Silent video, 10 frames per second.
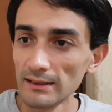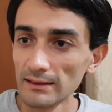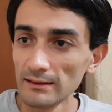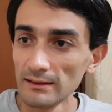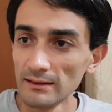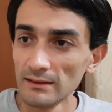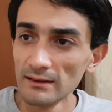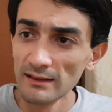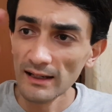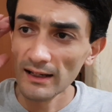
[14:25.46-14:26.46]
and
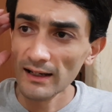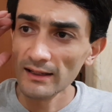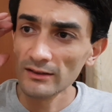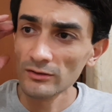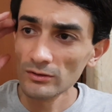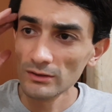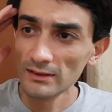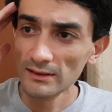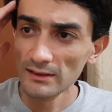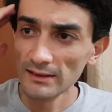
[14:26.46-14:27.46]
I
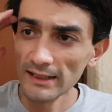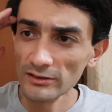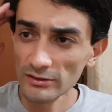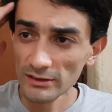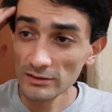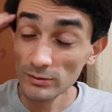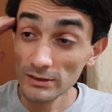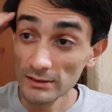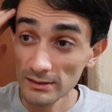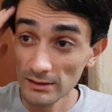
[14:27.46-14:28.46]
thought the entrance
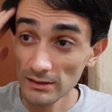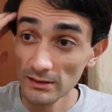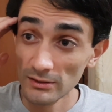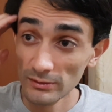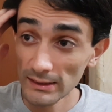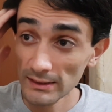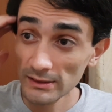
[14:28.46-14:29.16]
was really